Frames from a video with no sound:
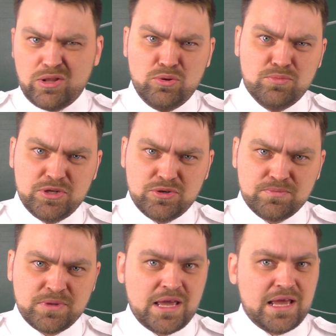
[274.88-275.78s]

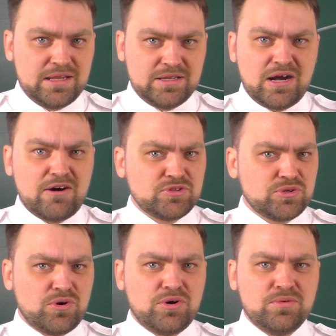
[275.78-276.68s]
aluminum, and
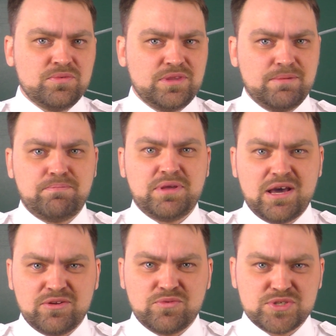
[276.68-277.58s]
after all, the
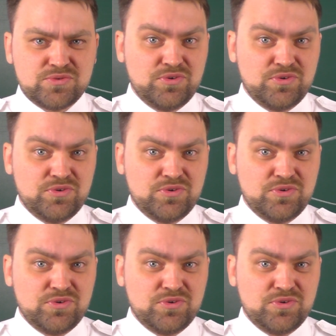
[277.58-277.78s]
piano was